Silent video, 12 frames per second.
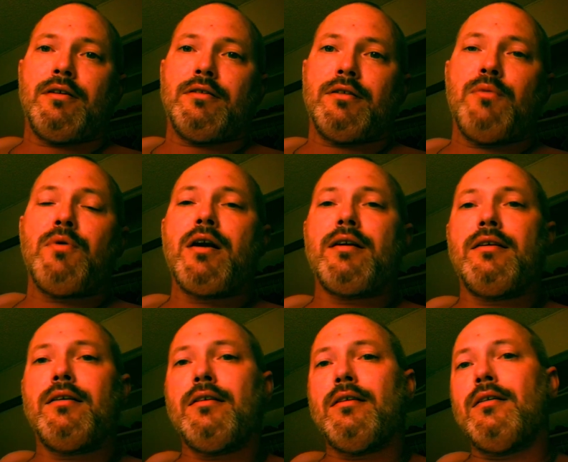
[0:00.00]
They want,
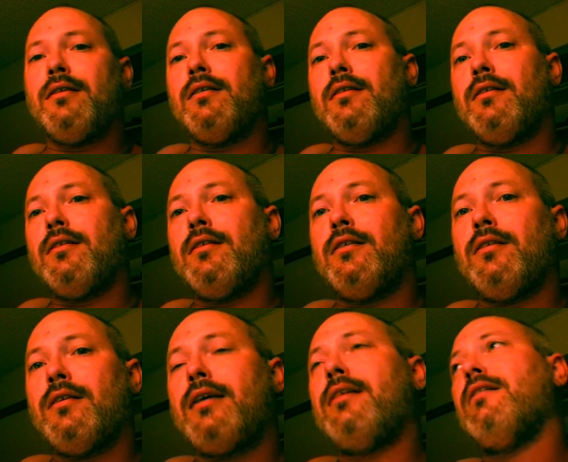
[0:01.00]

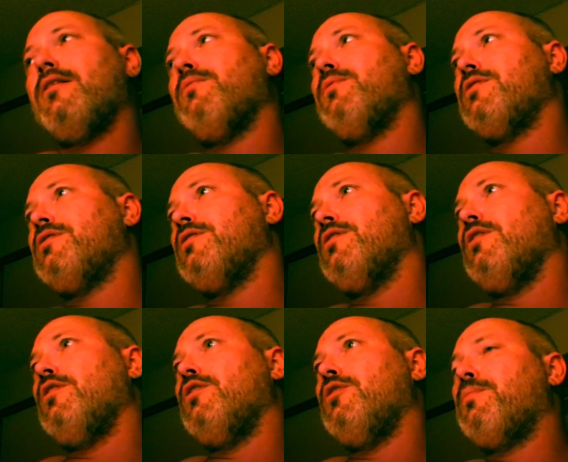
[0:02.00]
like, in other words,
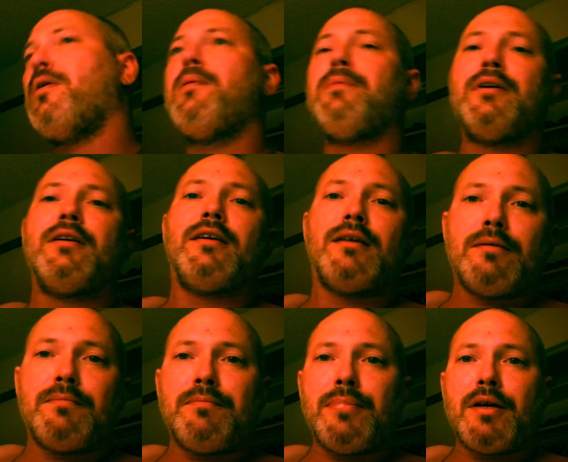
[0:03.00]
you're probably going to
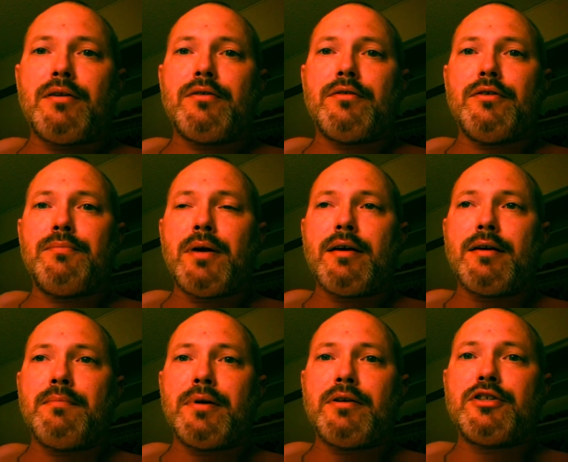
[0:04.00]
get better, you probably got a
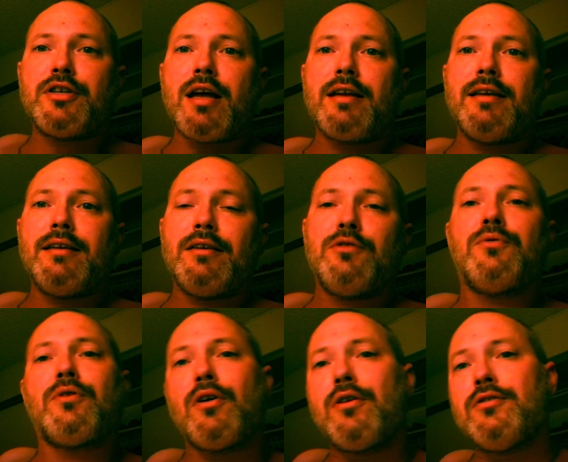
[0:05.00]
better shot at getting into
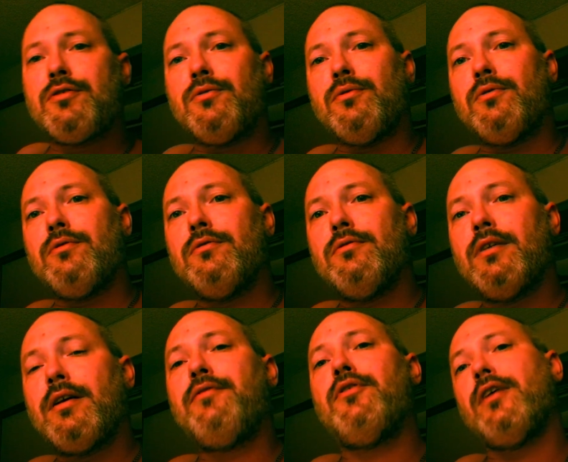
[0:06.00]
an art school.
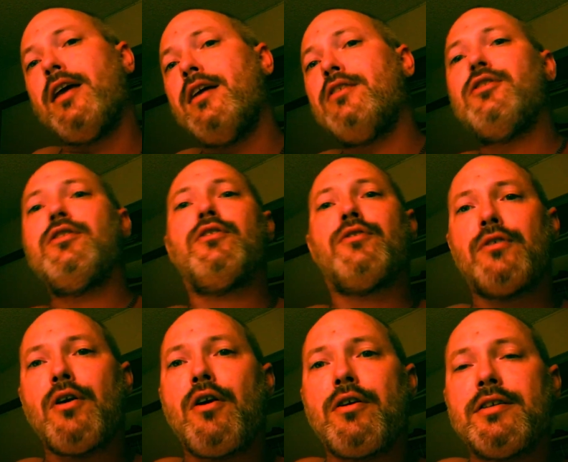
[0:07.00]
Like, if you're Asian and you're an
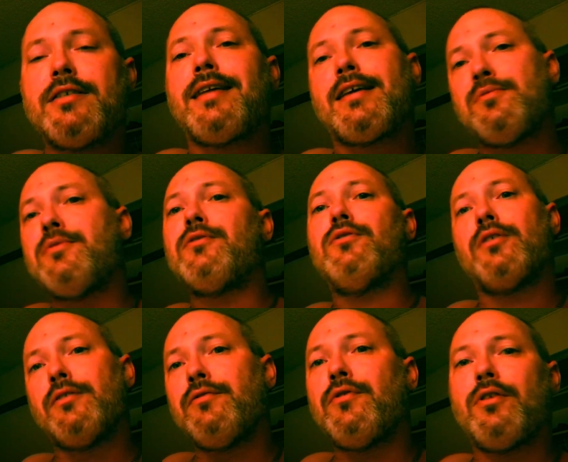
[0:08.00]
artist, that's what they're
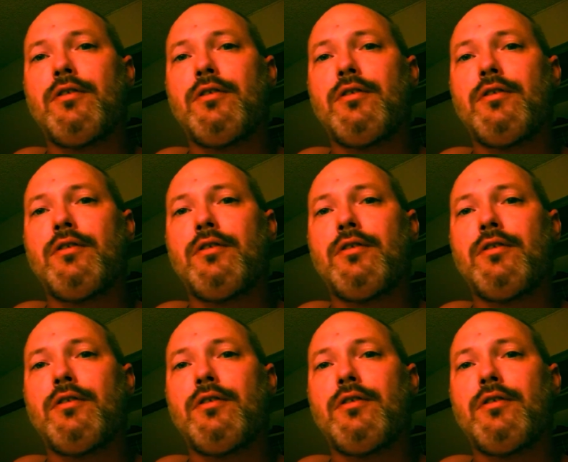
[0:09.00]
looking for.